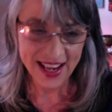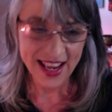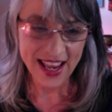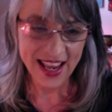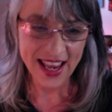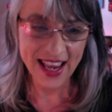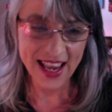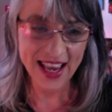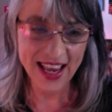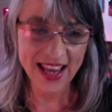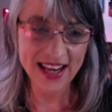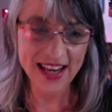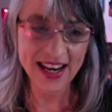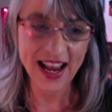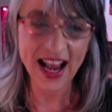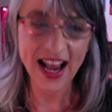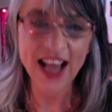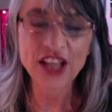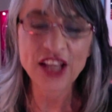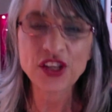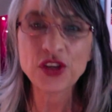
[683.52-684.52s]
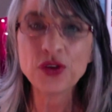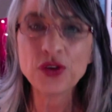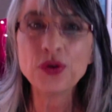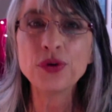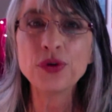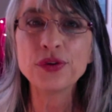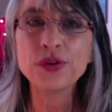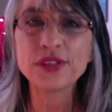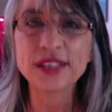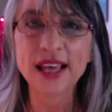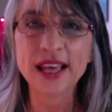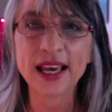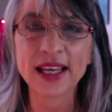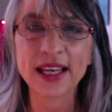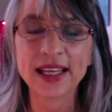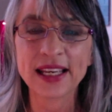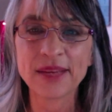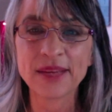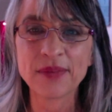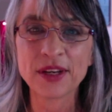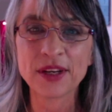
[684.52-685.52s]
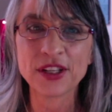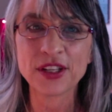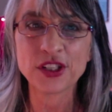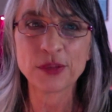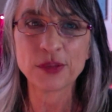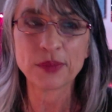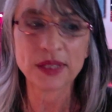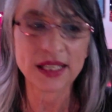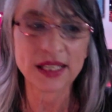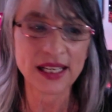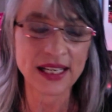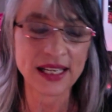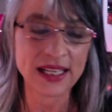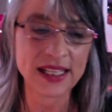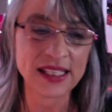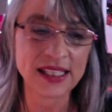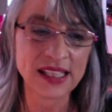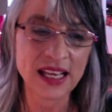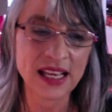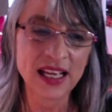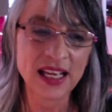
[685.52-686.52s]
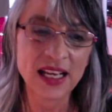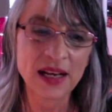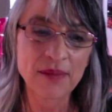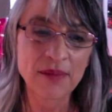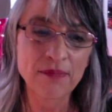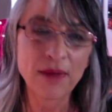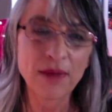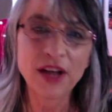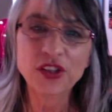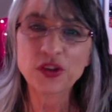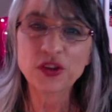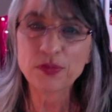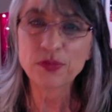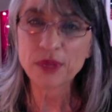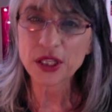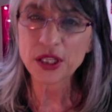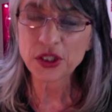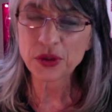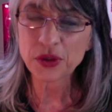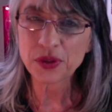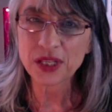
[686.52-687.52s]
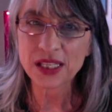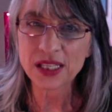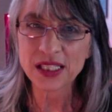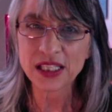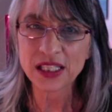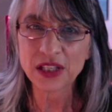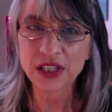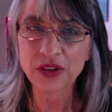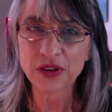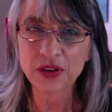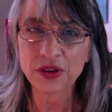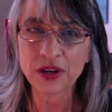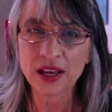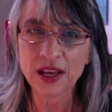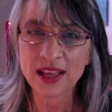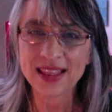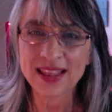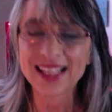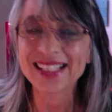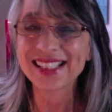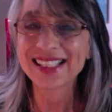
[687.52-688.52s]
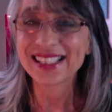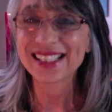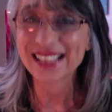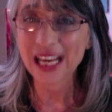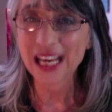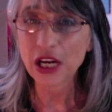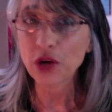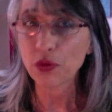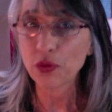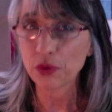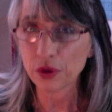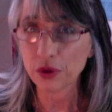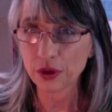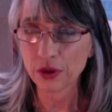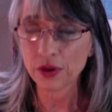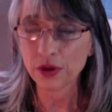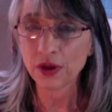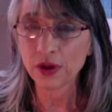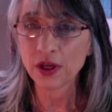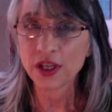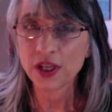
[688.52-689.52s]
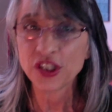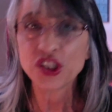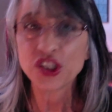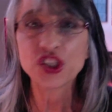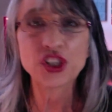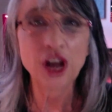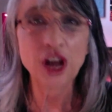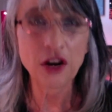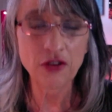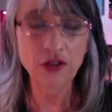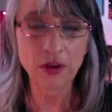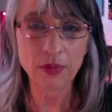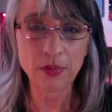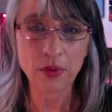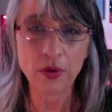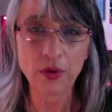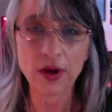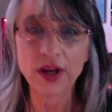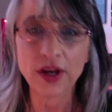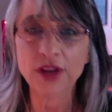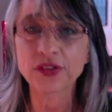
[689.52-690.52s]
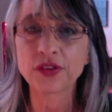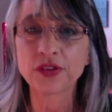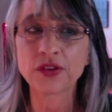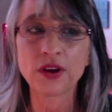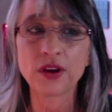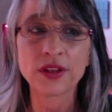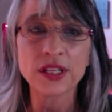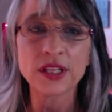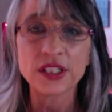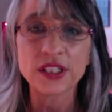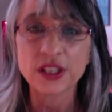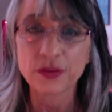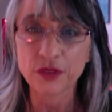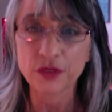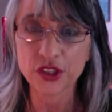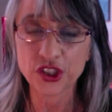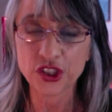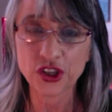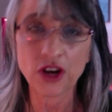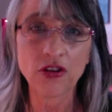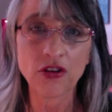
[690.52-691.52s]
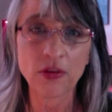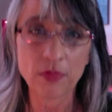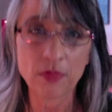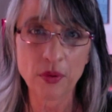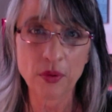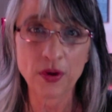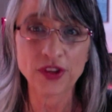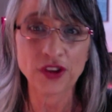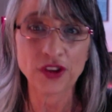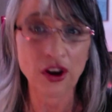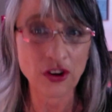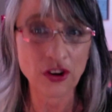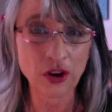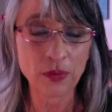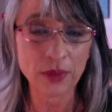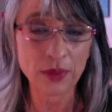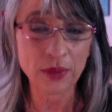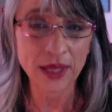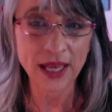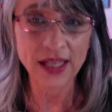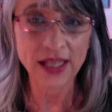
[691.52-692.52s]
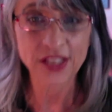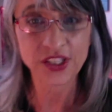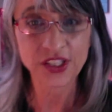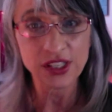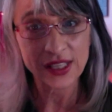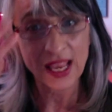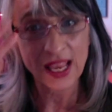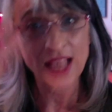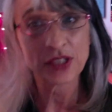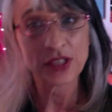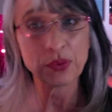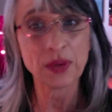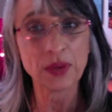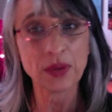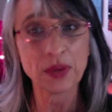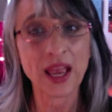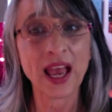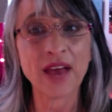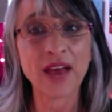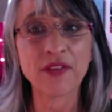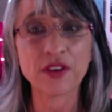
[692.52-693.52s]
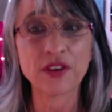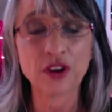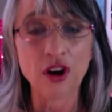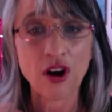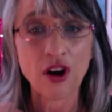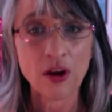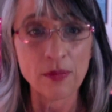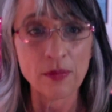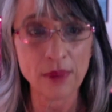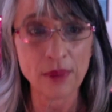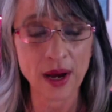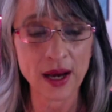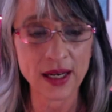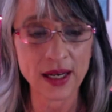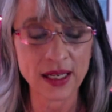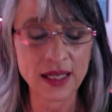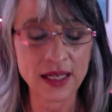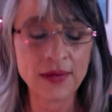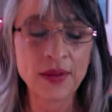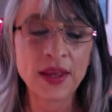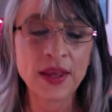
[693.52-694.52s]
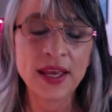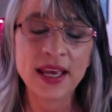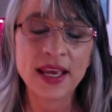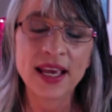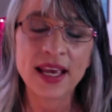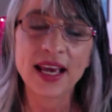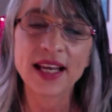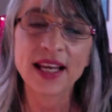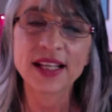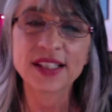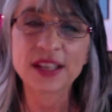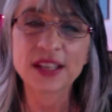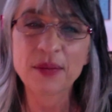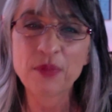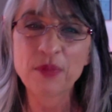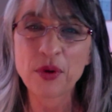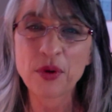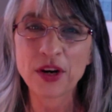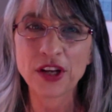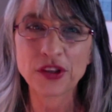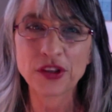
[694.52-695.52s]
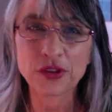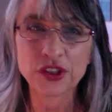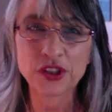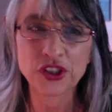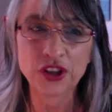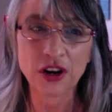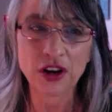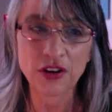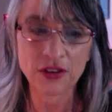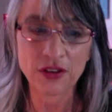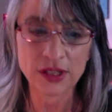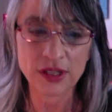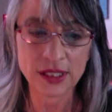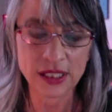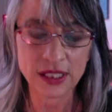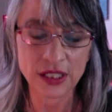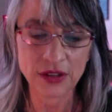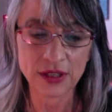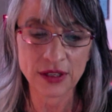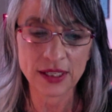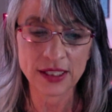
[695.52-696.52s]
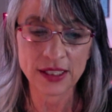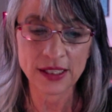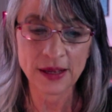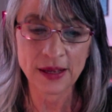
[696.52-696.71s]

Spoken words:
And I use that image because Machu Picchu is considered the sacral chakra point, because there's all these different chakra points on our planet, just as we have in our body. And at some point I'll do a chakra series.